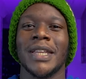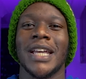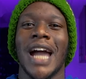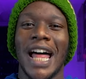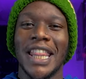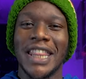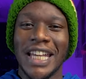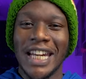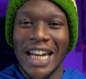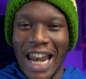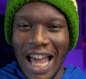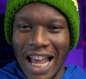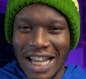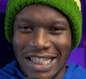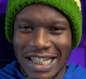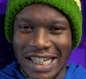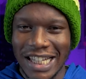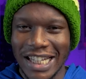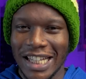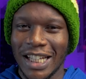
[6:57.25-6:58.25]
And then
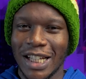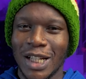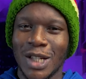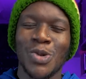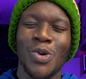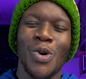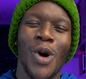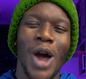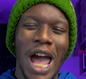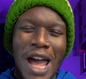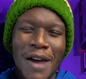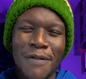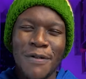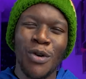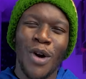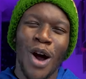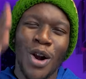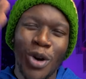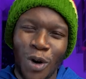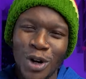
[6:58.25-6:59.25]
lastly, to
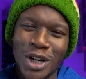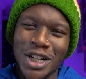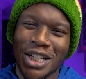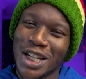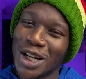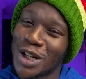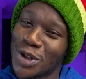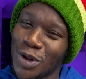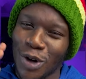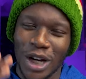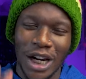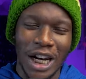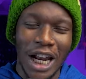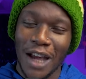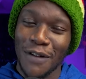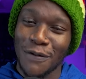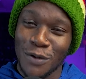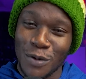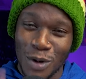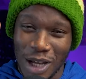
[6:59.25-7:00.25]
everyone on TikTok
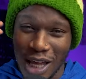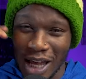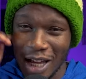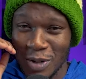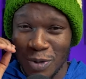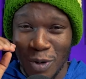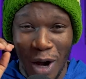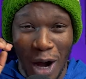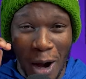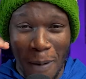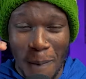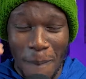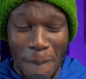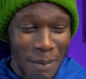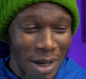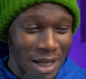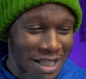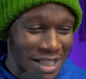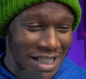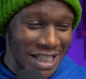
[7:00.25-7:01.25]
Live, you guys were
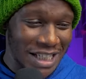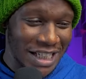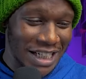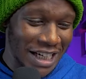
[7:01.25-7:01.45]
amazing.